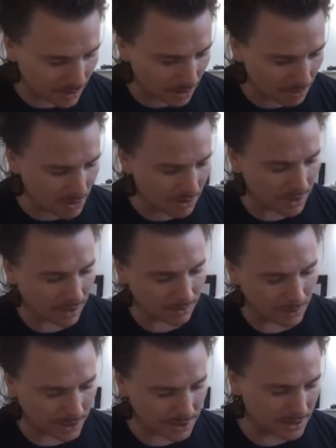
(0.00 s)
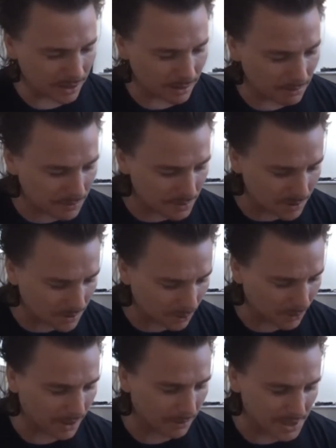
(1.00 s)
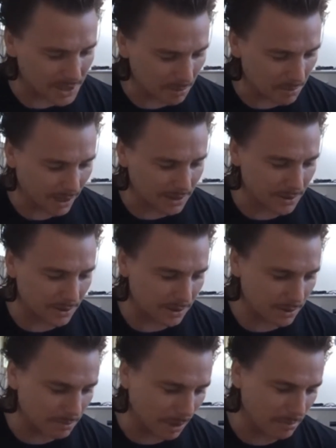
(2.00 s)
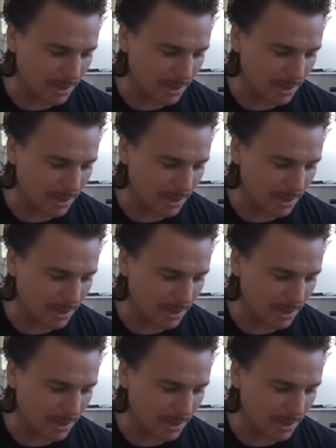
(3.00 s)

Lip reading: a movie I've always loved, or I always come back to, might be